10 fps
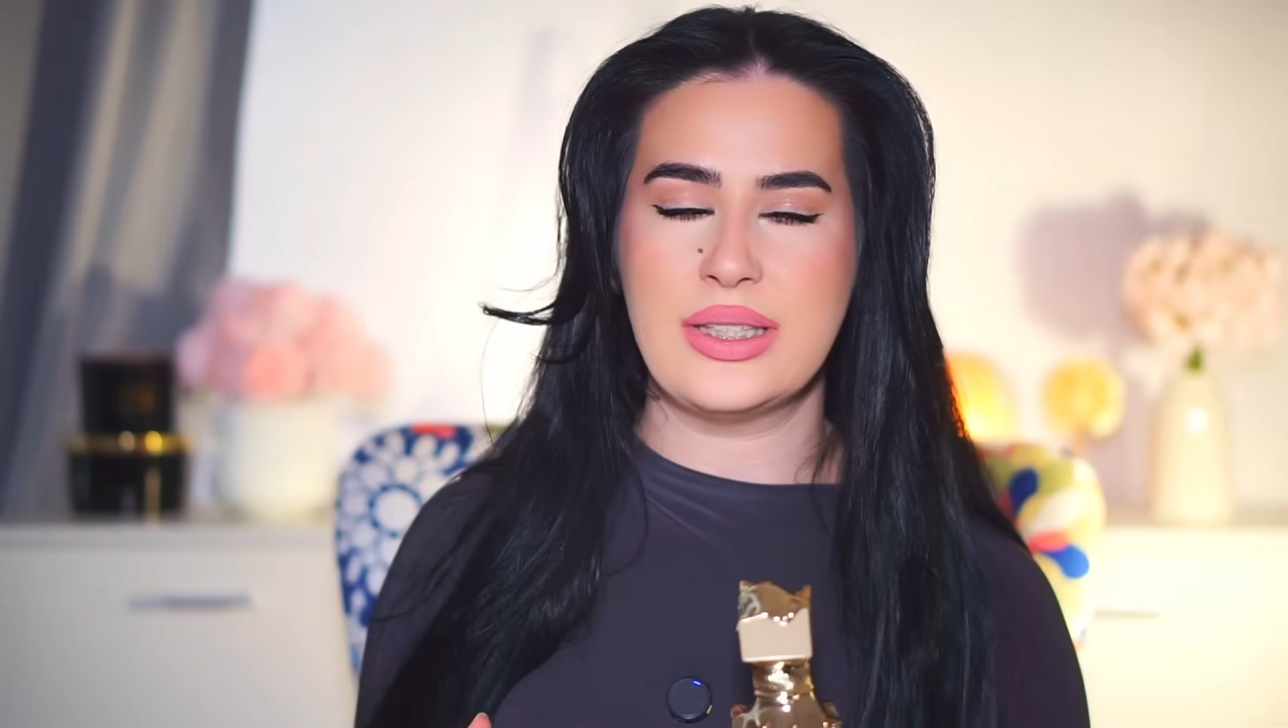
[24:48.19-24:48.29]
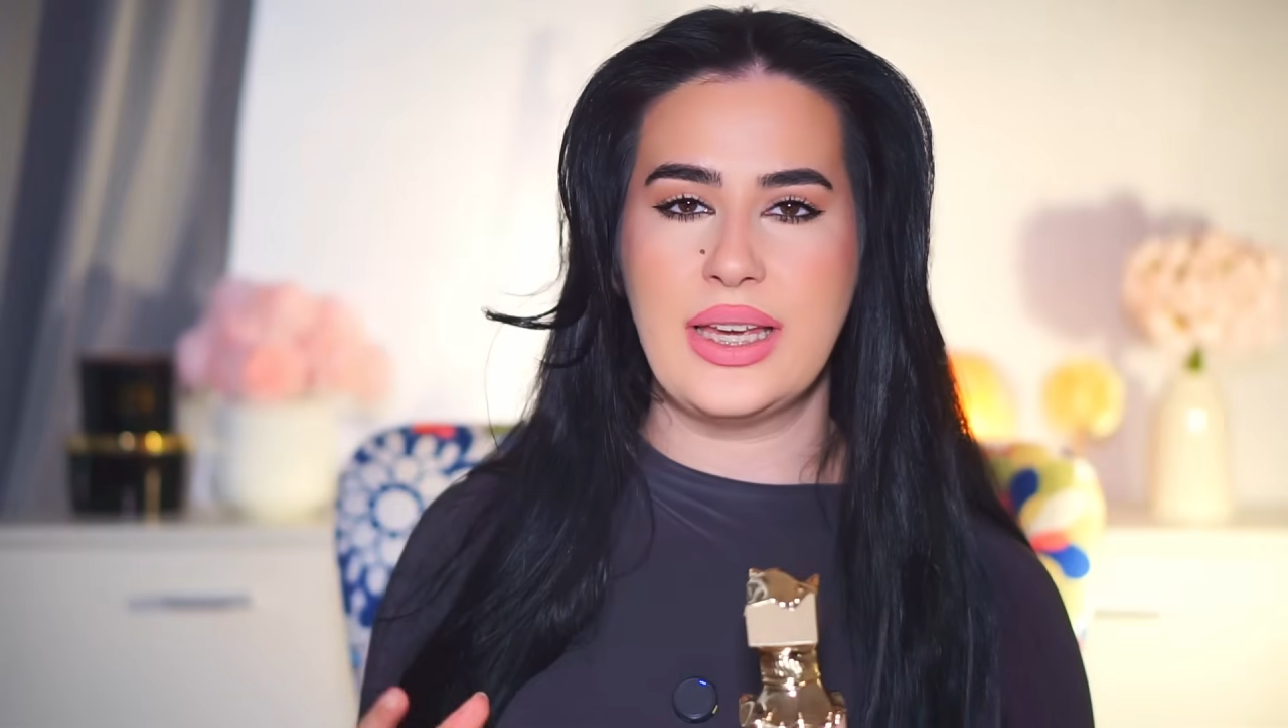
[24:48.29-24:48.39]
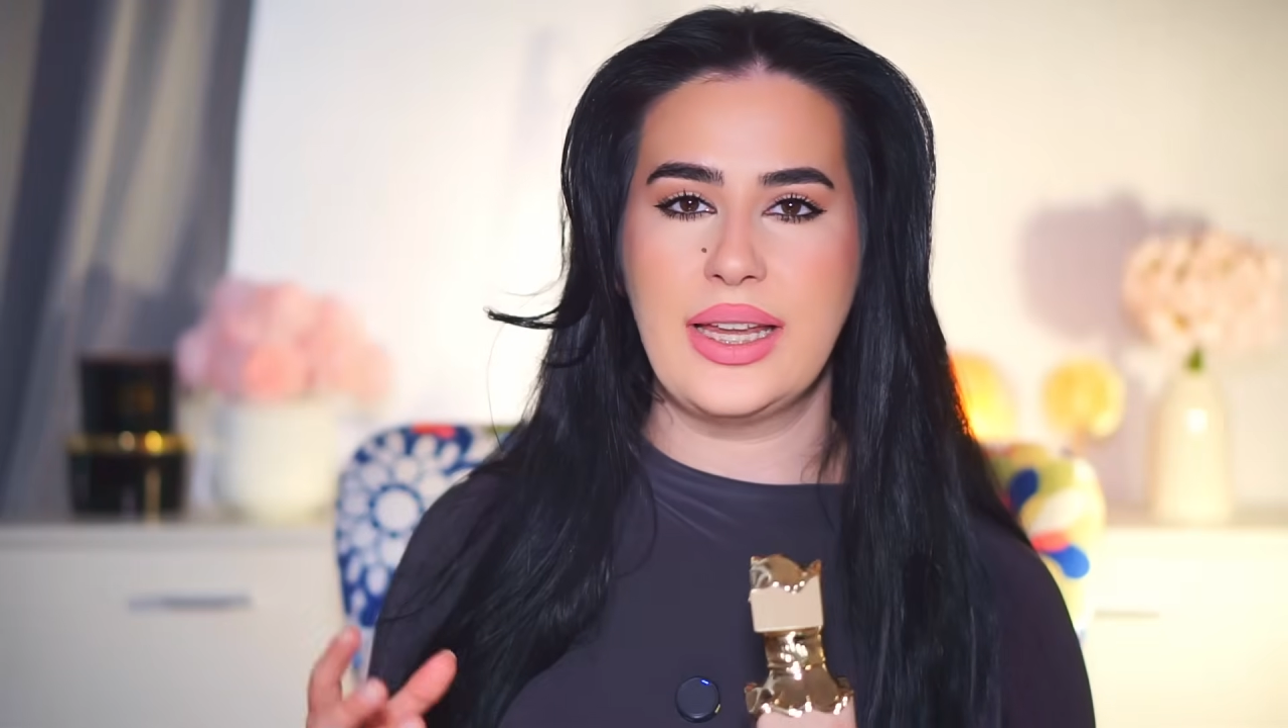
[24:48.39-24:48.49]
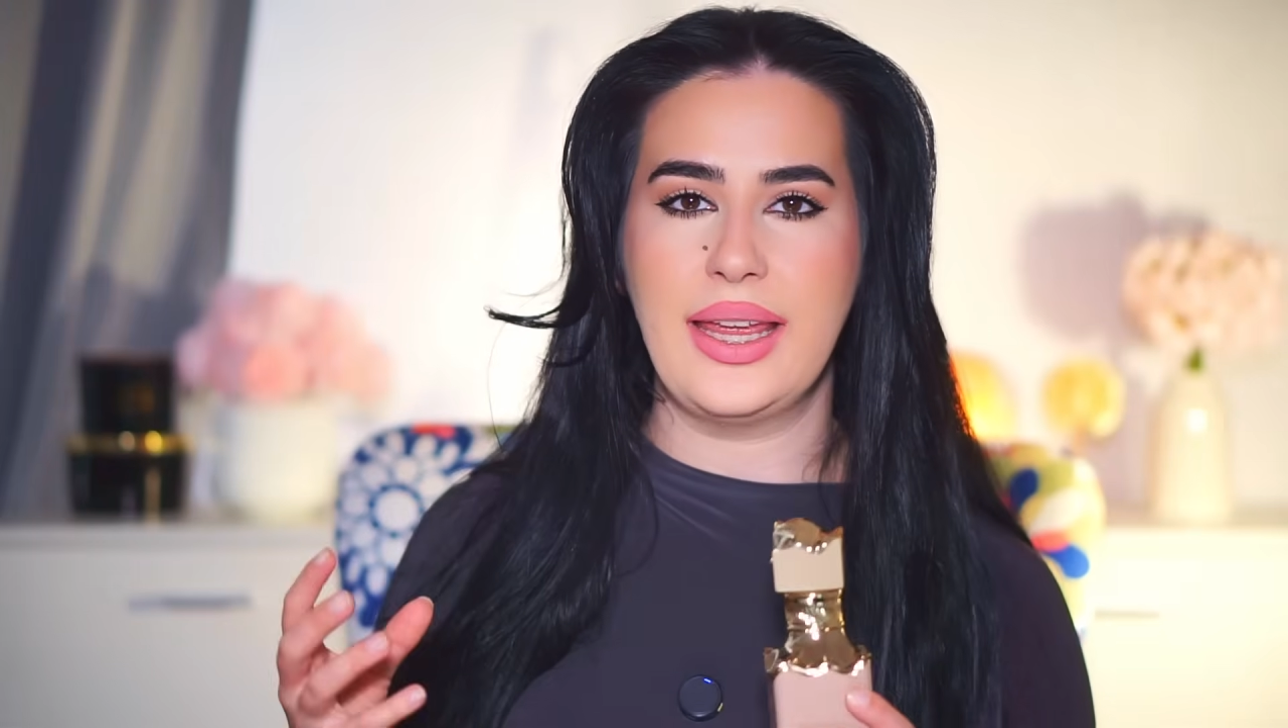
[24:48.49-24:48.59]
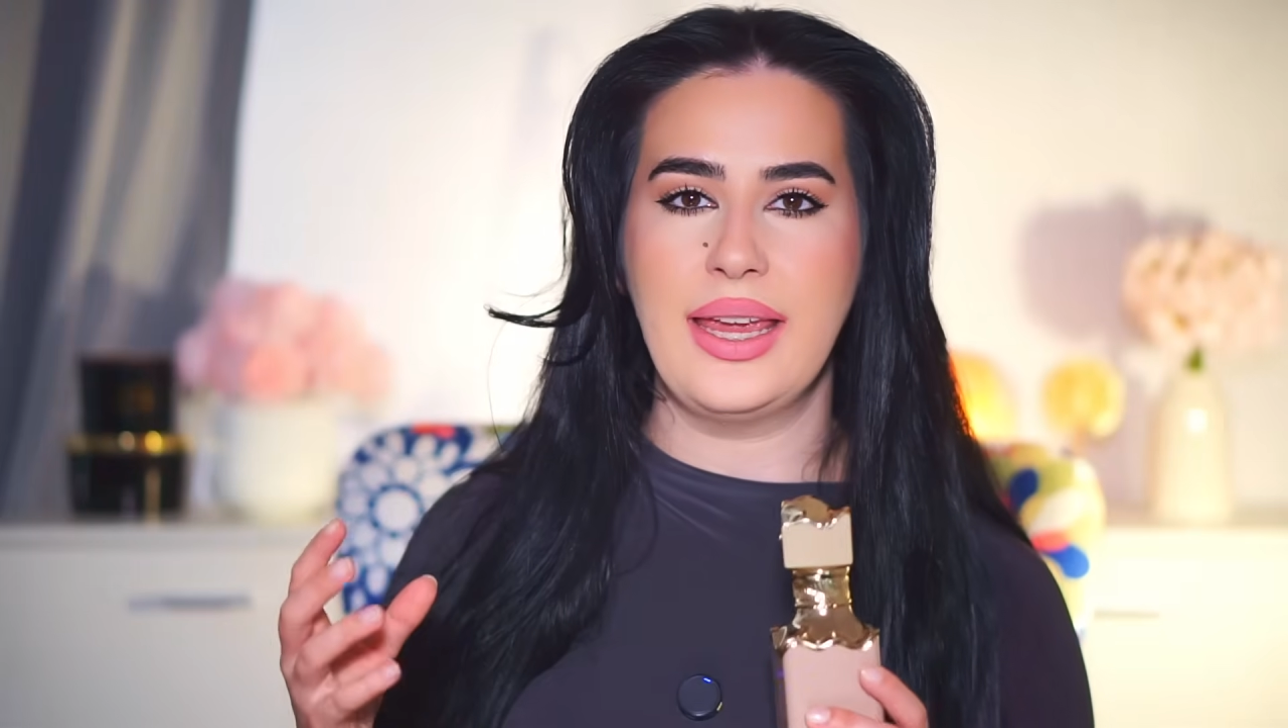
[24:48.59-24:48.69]

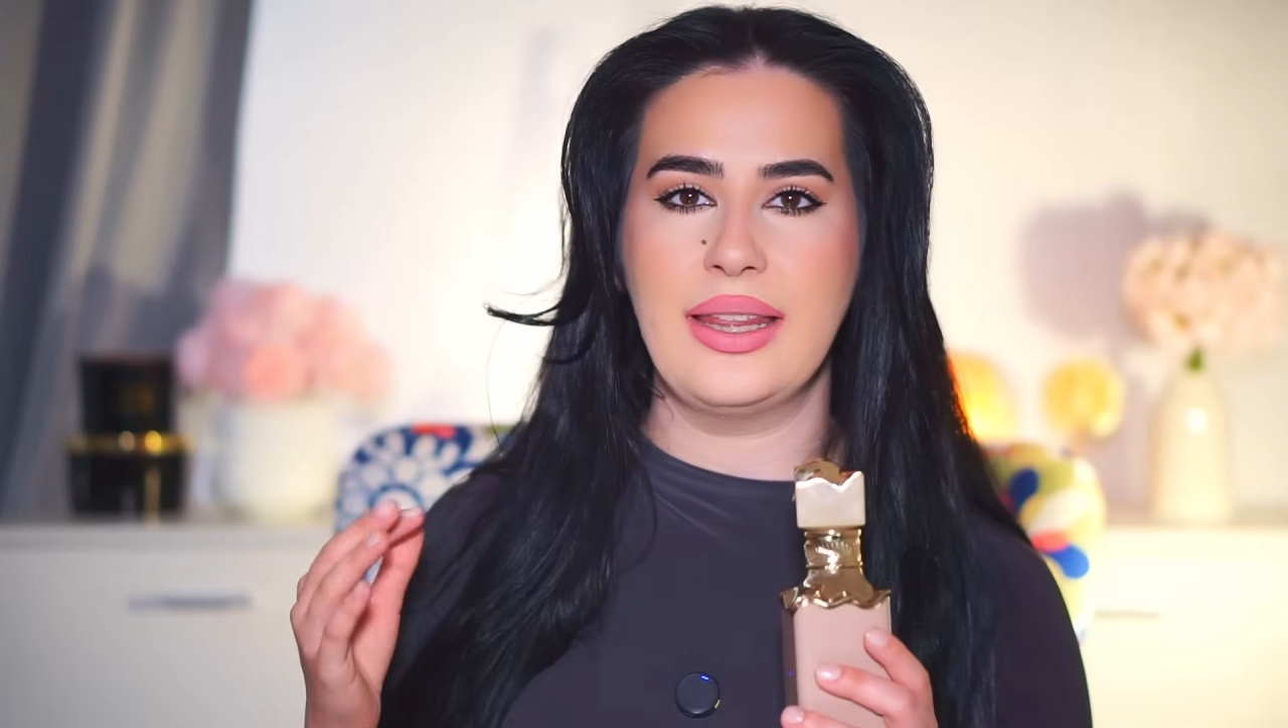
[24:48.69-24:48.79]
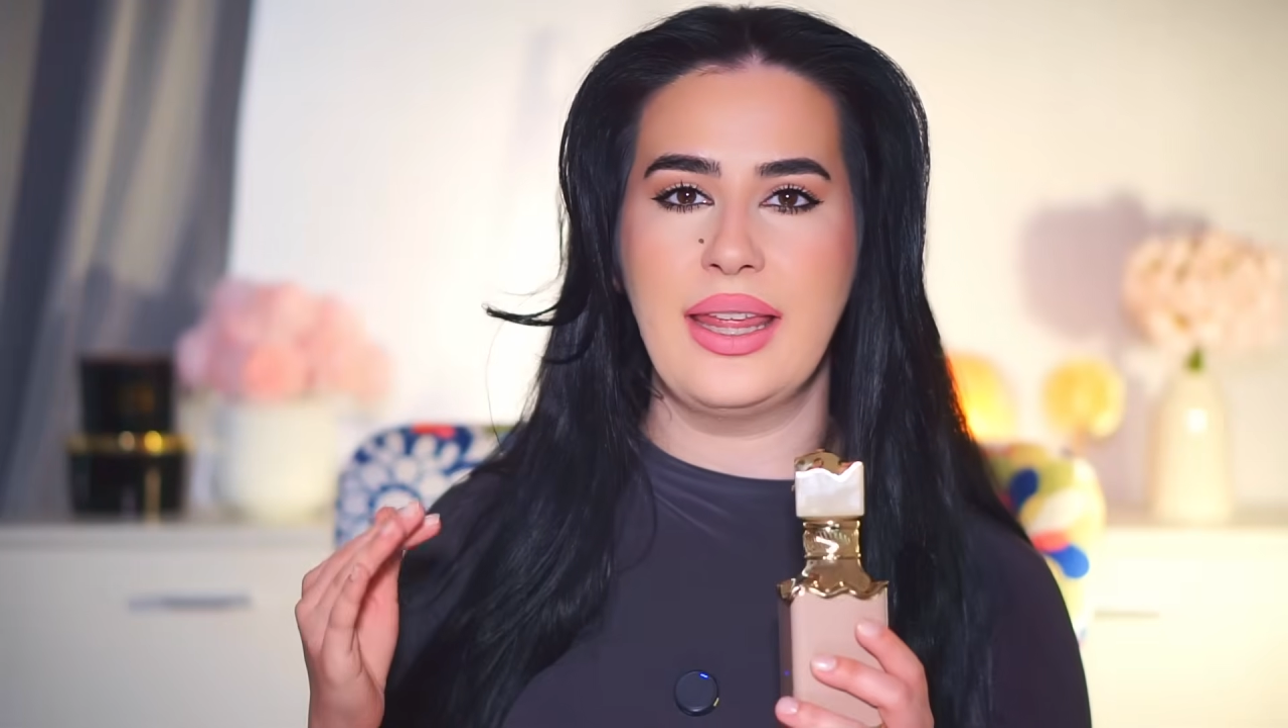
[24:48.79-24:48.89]
DNA,